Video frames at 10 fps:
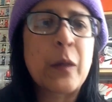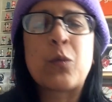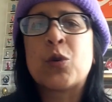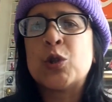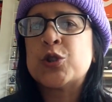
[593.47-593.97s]
They
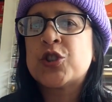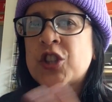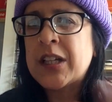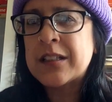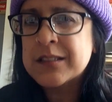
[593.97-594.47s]
were all
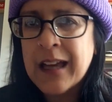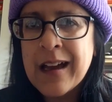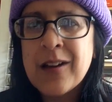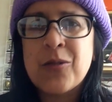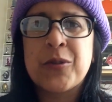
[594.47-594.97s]
chilled
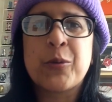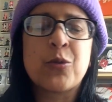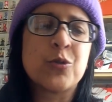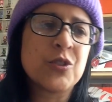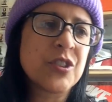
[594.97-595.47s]
out. They were
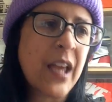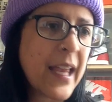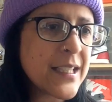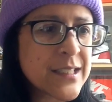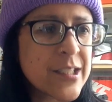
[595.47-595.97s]
all
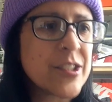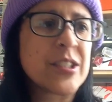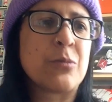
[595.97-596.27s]
skaters.